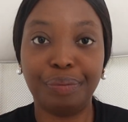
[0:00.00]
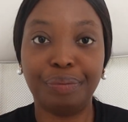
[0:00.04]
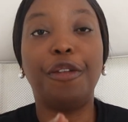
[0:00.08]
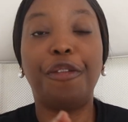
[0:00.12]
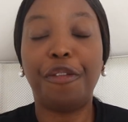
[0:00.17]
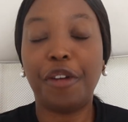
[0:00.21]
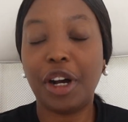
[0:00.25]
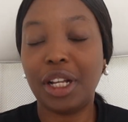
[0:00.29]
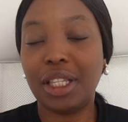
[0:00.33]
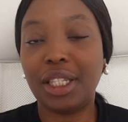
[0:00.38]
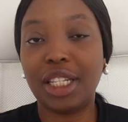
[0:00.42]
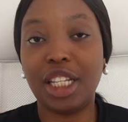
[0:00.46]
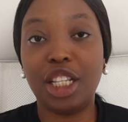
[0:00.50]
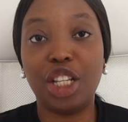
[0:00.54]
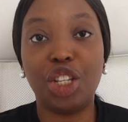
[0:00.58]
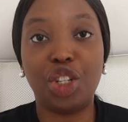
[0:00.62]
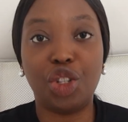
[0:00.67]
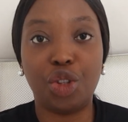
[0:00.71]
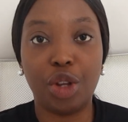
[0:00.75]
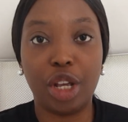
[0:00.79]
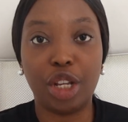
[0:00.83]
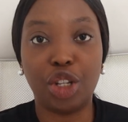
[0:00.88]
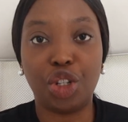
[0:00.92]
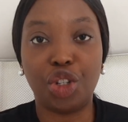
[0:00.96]
The fourth thing is
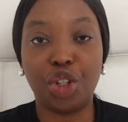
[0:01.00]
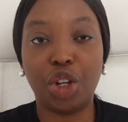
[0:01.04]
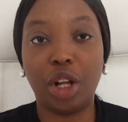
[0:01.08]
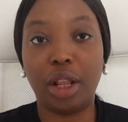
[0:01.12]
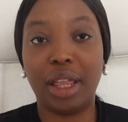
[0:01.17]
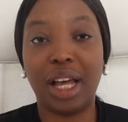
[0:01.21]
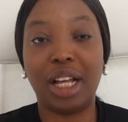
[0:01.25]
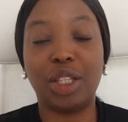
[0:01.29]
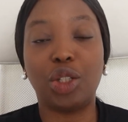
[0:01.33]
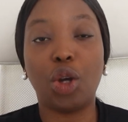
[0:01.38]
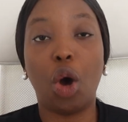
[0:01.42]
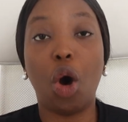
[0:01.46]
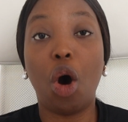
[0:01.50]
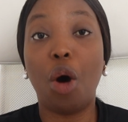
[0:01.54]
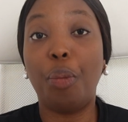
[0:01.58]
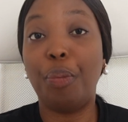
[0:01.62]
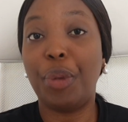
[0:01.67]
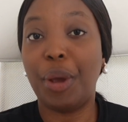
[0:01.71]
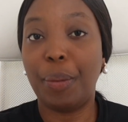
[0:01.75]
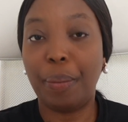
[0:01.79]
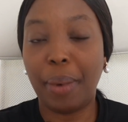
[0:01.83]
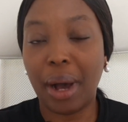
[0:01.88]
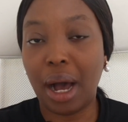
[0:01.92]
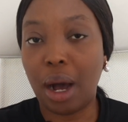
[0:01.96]
to ensure that all
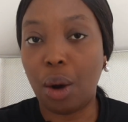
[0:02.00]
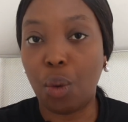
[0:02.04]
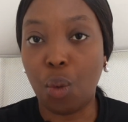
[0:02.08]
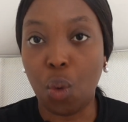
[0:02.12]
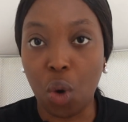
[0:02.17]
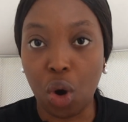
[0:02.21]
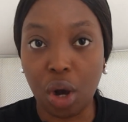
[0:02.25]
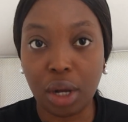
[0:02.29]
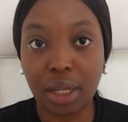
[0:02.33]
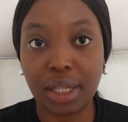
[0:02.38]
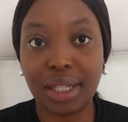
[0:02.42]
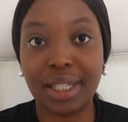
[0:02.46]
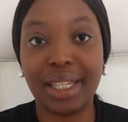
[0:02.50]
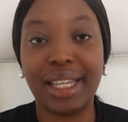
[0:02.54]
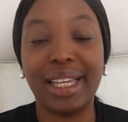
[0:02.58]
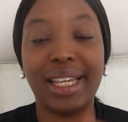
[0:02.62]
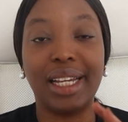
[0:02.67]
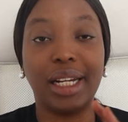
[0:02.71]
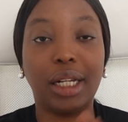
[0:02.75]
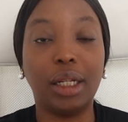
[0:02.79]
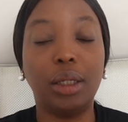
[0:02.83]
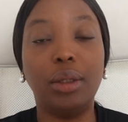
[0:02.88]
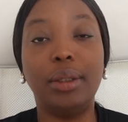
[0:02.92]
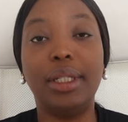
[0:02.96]
paperwork,
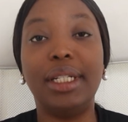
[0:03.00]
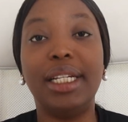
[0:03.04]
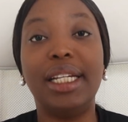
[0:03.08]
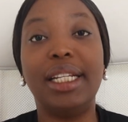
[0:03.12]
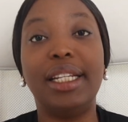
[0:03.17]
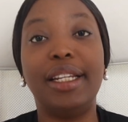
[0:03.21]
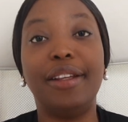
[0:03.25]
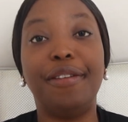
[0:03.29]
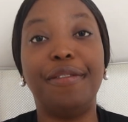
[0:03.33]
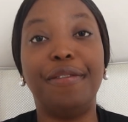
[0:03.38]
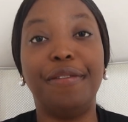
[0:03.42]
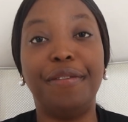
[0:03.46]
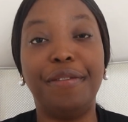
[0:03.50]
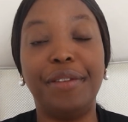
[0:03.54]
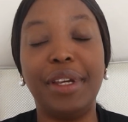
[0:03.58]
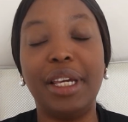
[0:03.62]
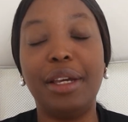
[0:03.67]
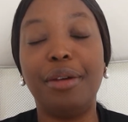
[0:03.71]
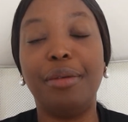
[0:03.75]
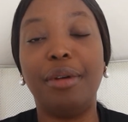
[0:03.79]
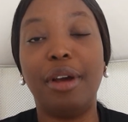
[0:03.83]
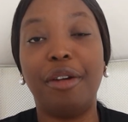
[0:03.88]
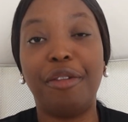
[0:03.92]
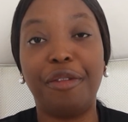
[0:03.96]
including
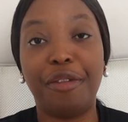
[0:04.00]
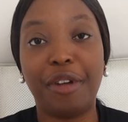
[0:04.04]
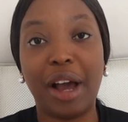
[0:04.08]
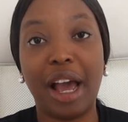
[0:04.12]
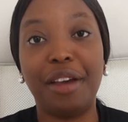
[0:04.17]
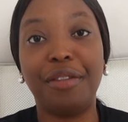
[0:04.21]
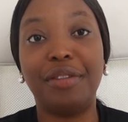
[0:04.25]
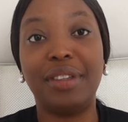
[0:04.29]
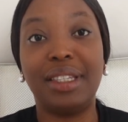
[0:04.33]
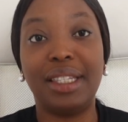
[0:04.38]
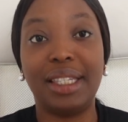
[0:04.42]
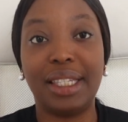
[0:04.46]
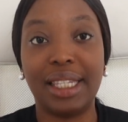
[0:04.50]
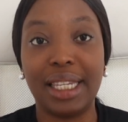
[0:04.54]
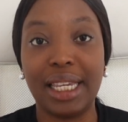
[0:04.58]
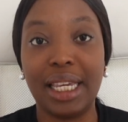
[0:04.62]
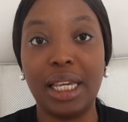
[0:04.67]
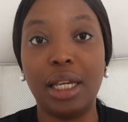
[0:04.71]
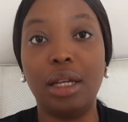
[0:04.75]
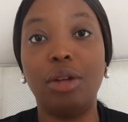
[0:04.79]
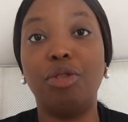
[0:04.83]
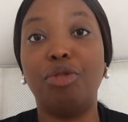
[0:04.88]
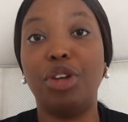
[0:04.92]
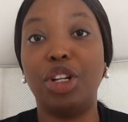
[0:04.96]
the
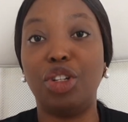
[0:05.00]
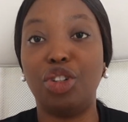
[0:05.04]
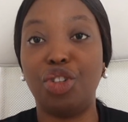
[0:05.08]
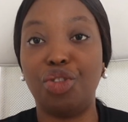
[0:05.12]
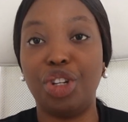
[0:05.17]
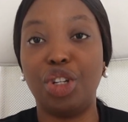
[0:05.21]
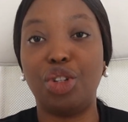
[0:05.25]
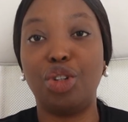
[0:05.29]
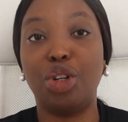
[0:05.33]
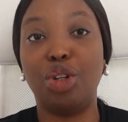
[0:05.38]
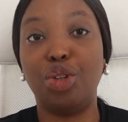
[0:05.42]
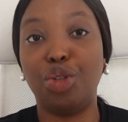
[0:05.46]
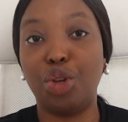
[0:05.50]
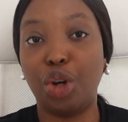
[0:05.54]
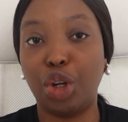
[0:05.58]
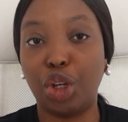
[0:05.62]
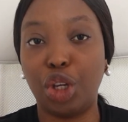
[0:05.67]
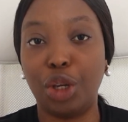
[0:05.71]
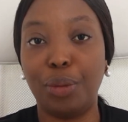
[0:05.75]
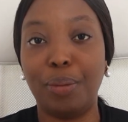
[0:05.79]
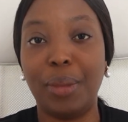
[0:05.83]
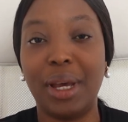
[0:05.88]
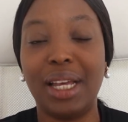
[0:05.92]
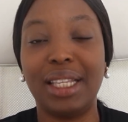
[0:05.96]
V5C registration
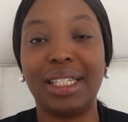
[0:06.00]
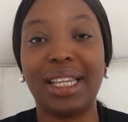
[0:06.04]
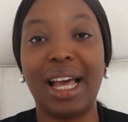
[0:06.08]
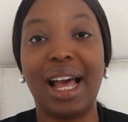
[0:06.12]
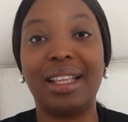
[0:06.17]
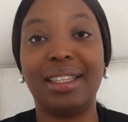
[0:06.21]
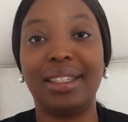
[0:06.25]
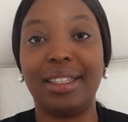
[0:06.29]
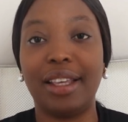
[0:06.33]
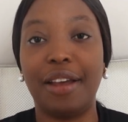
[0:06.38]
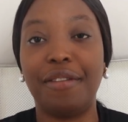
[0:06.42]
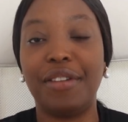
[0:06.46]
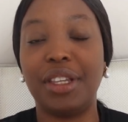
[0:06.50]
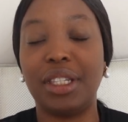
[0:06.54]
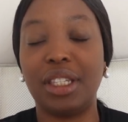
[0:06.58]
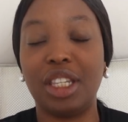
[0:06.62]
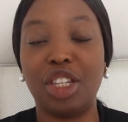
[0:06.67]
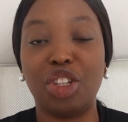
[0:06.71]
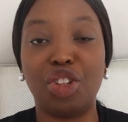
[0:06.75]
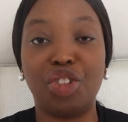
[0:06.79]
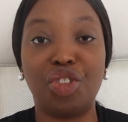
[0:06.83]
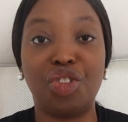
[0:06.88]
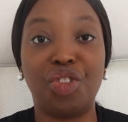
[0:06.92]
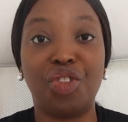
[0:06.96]
documents and service
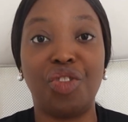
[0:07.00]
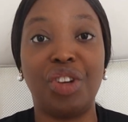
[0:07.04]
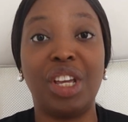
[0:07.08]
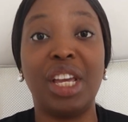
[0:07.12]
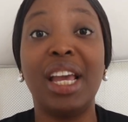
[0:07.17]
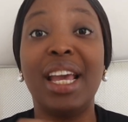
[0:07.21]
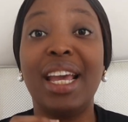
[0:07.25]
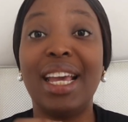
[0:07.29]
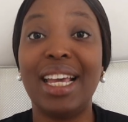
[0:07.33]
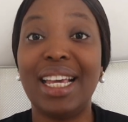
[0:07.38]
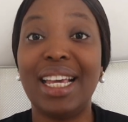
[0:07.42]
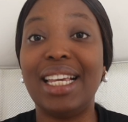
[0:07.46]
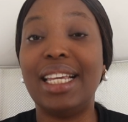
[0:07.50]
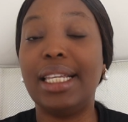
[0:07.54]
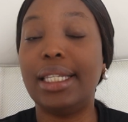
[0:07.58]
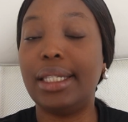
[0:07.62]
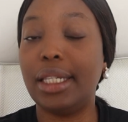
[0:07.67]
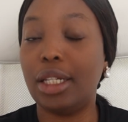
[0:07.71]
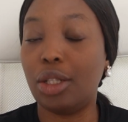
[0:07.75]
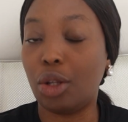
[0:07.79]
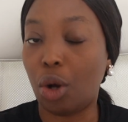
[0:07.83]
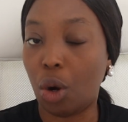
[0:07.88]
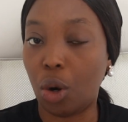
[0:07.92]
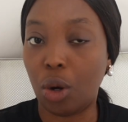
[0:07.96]
history, is
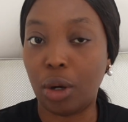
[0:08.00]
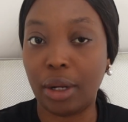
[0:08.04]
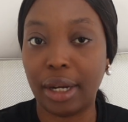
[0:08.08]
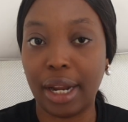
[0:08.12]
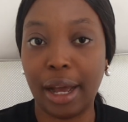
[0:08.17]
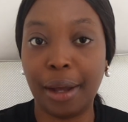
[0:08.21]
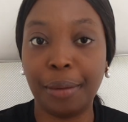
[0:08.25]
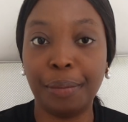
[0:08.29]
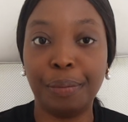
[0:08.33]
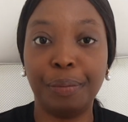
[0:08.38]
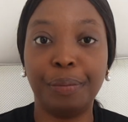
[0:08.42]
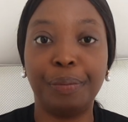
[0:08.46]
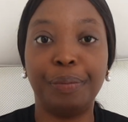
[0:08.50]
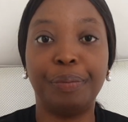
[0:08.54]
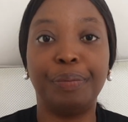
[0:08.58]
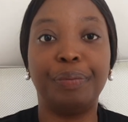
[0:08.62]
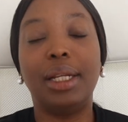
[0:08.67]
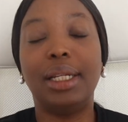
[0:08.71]
in order.